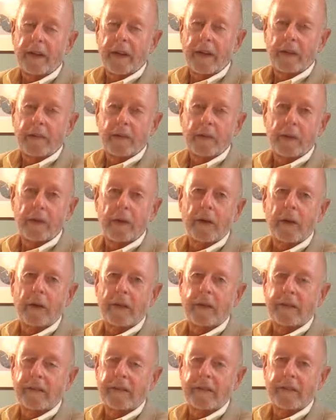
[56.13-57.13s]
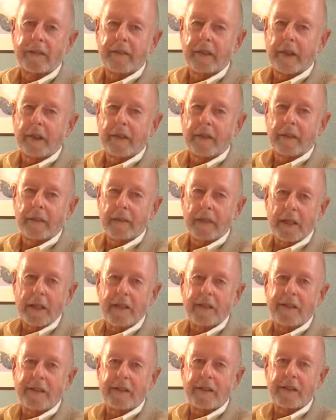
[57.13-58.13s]
After all, it's not going to be
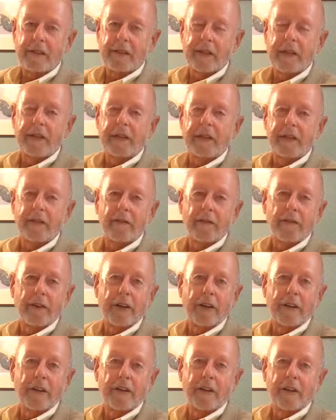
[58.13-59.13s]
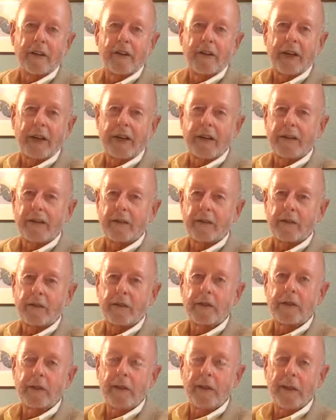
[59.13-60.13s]
easy to sell it and find yourself out on the
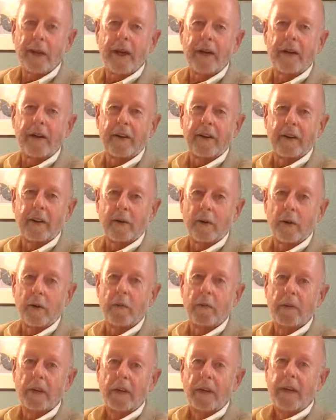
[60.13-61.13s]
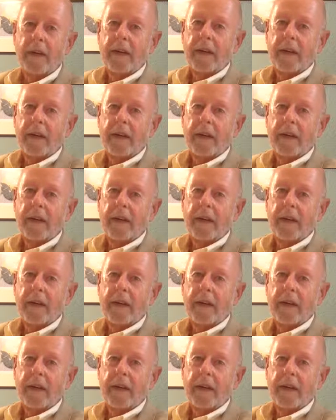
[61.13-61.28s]
street without another home.